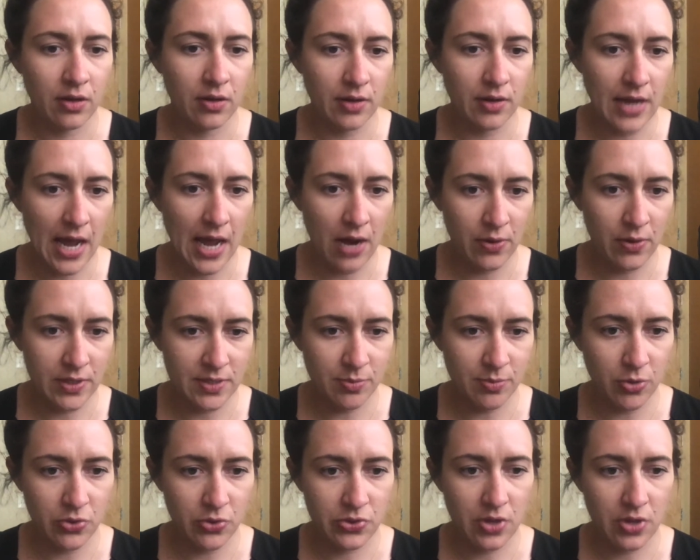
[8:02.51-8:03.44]
Now it's
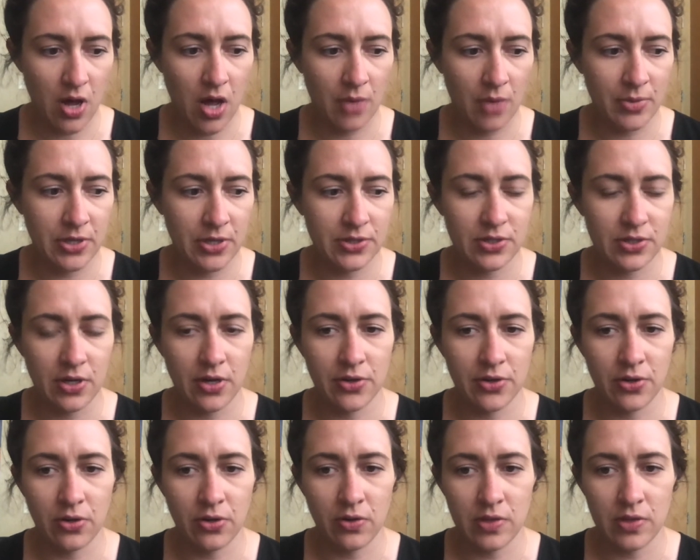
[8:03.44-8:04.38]
most common to
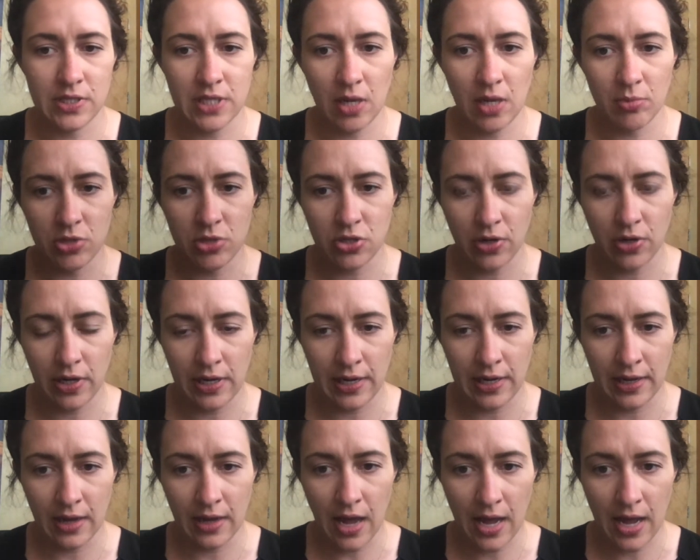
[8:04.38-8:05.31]
undergo the type of
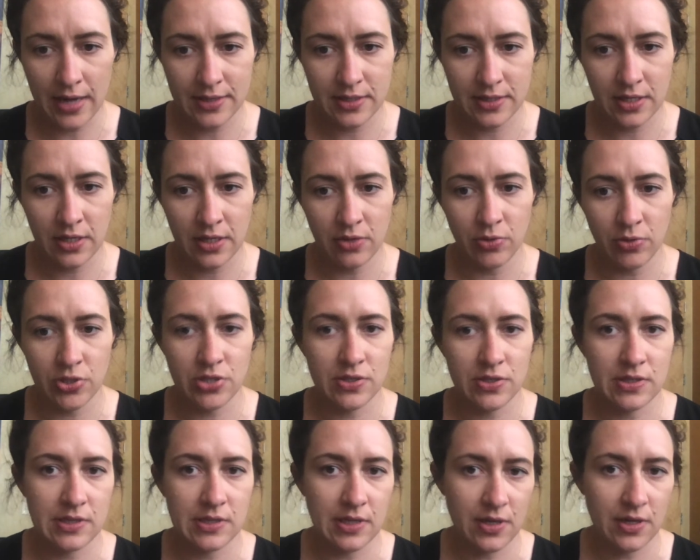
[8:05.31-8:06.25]
training I did, which
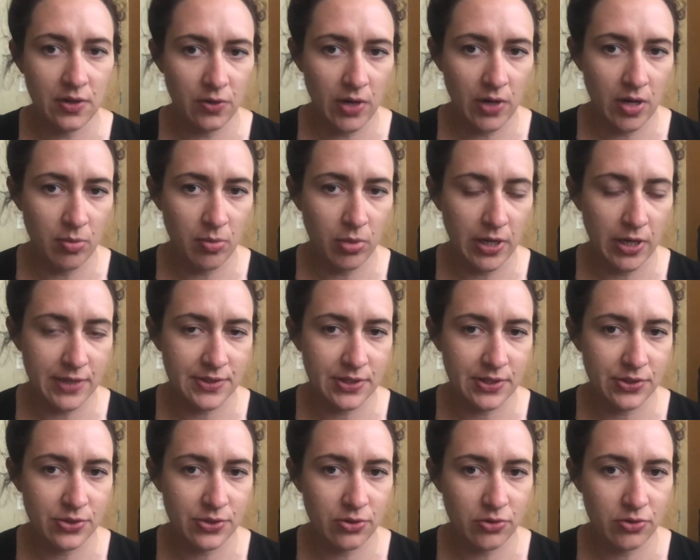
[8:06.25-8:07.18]
is an integrated
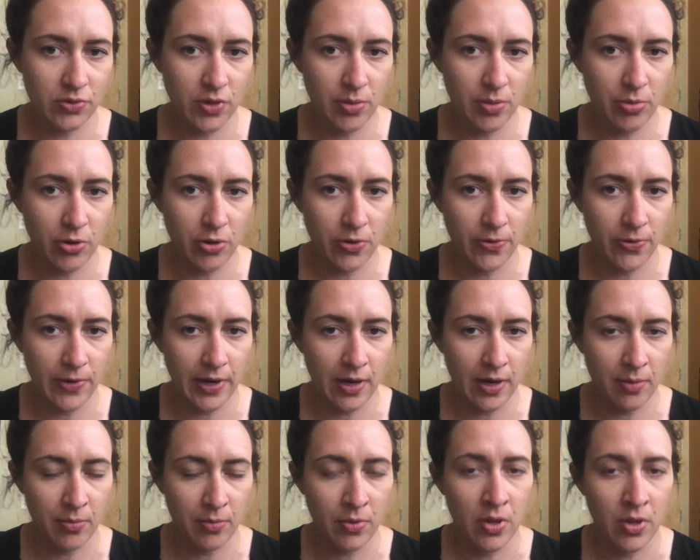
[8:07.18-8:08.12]
plastic surgery
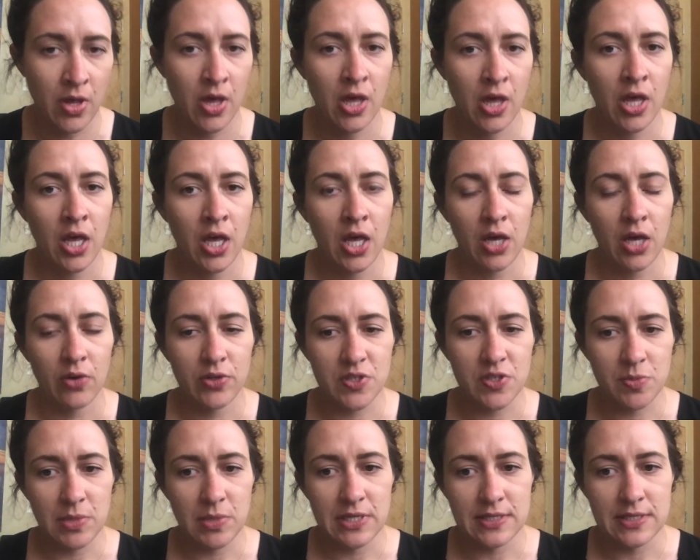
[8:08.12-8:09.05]
program,
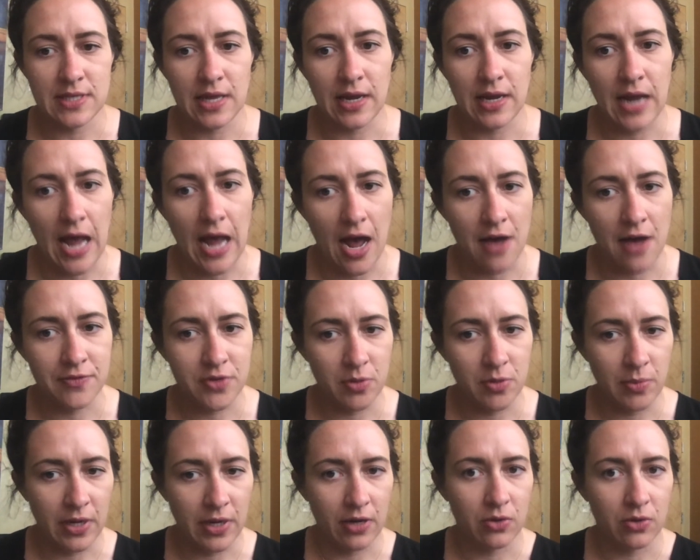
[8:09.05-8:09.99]
which means that after
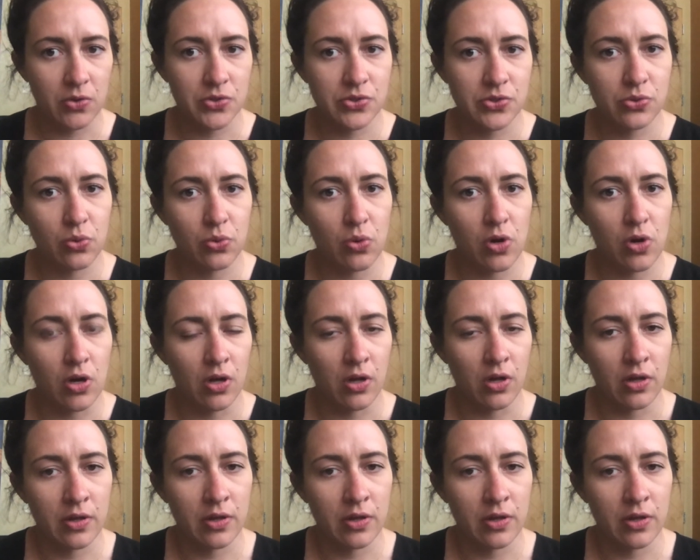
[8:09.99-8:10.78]
medical school,